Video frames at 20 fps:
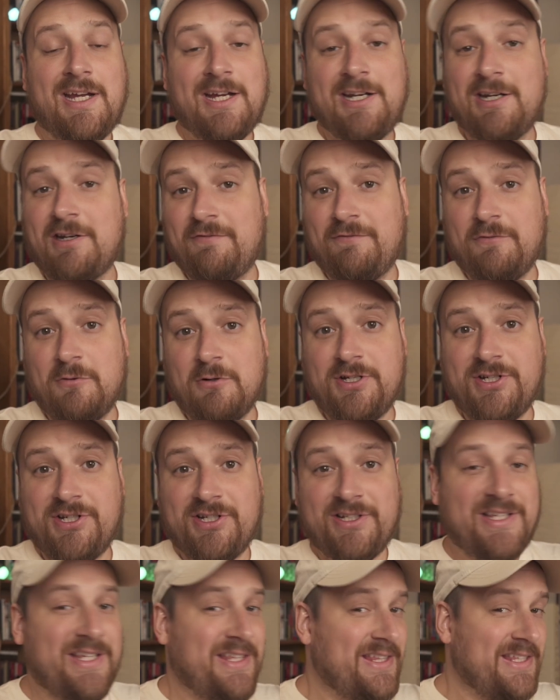And
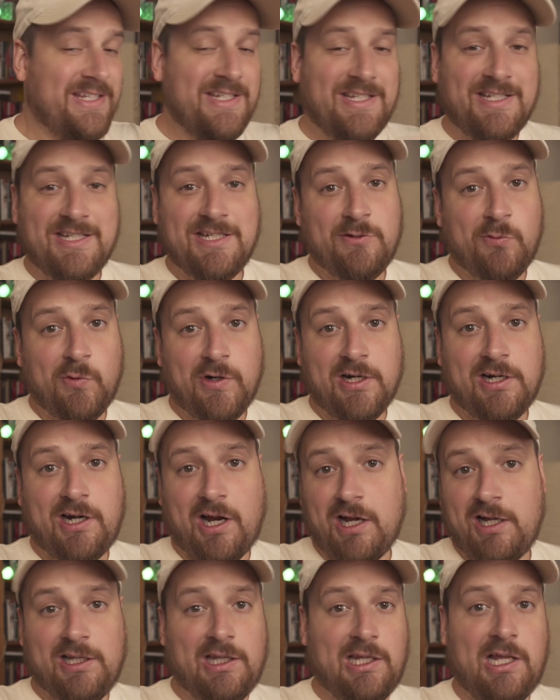unfortunately, this is where
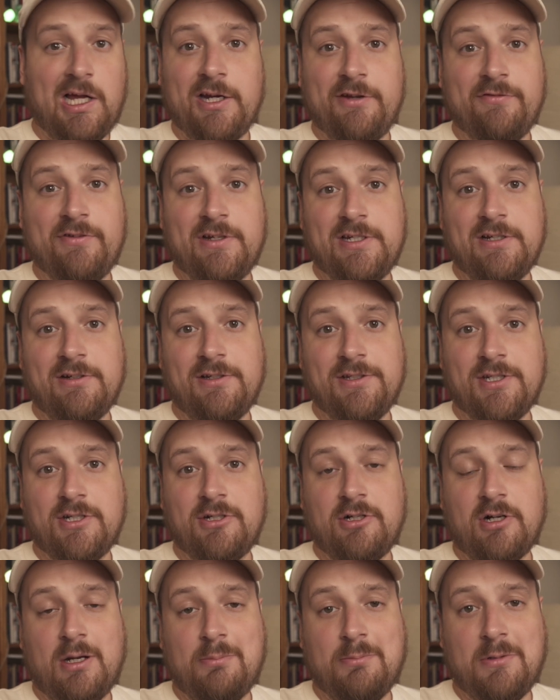a lot of adults
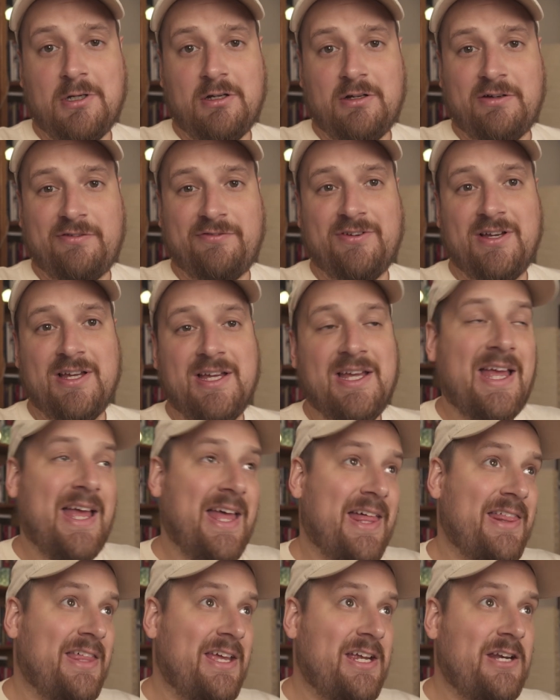drop off.
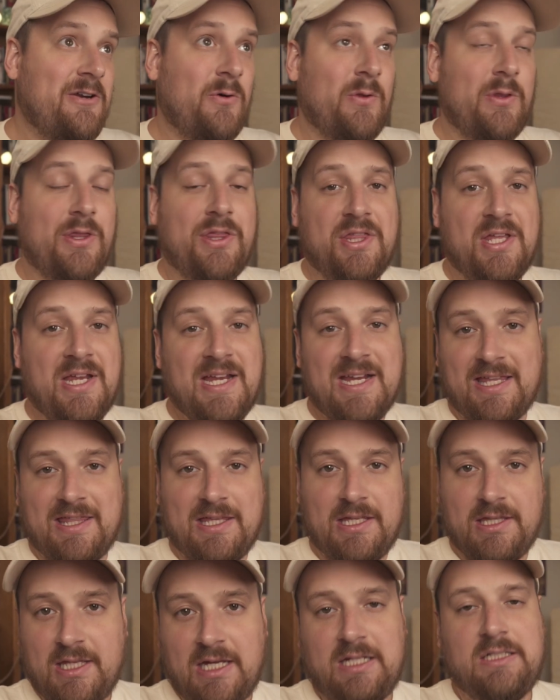They don't think
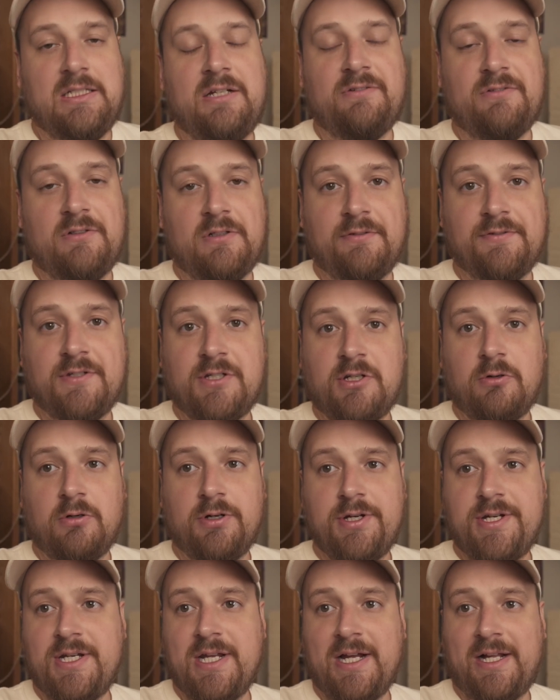that that level of
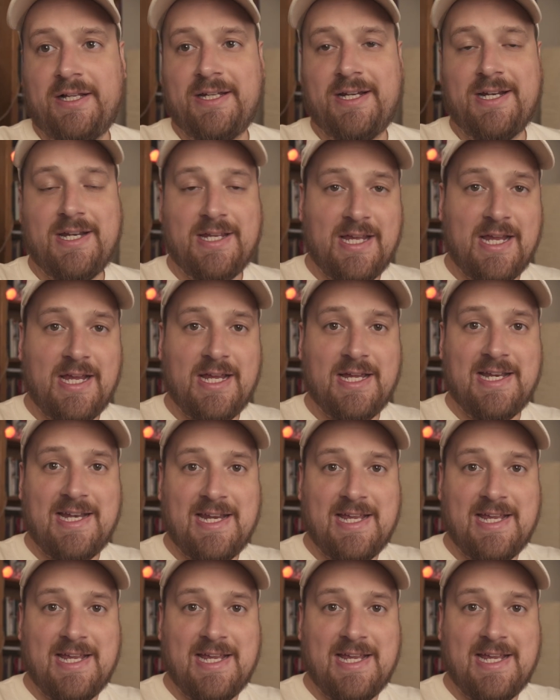storytelling can